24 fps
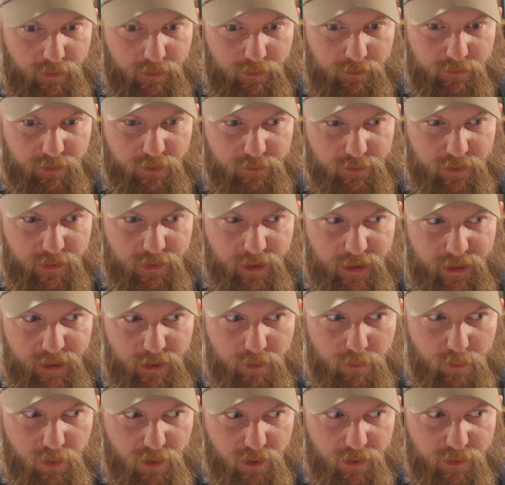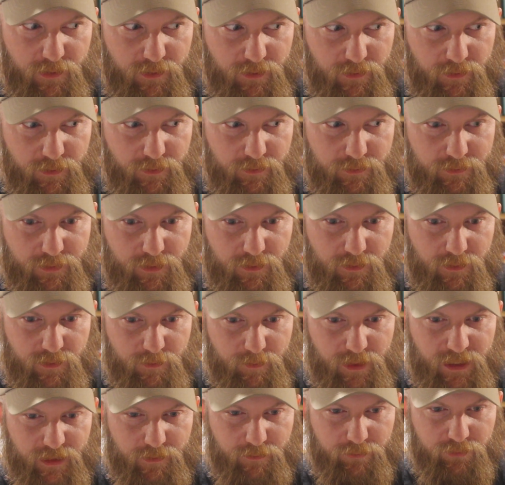So today we're going to talk
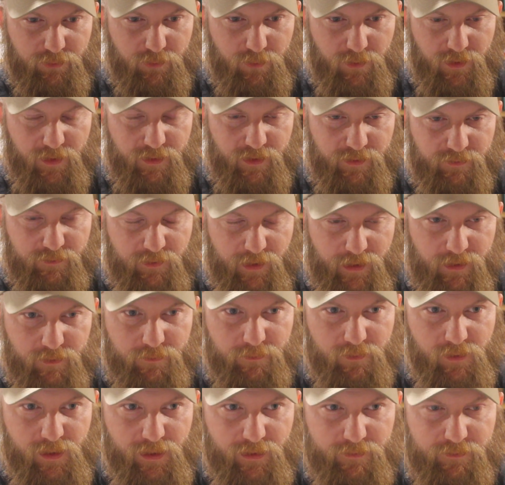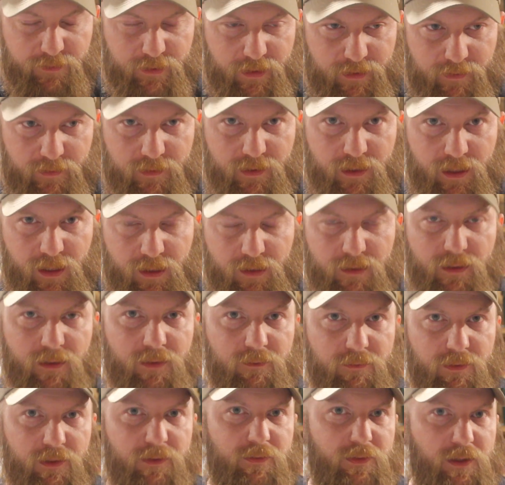about a story that sounds like it's out of the
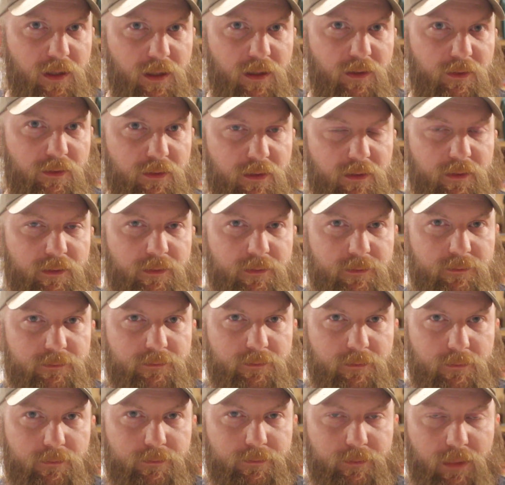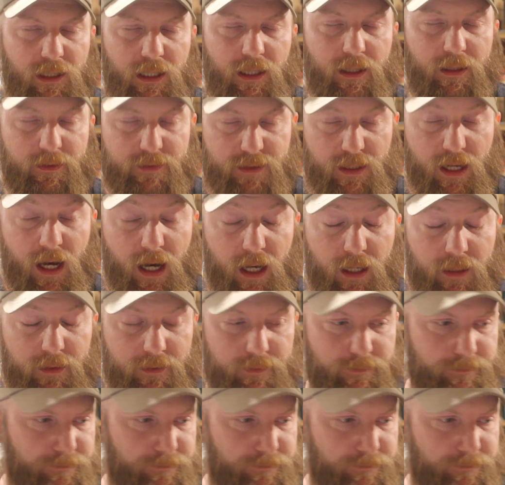1950s, but it's not.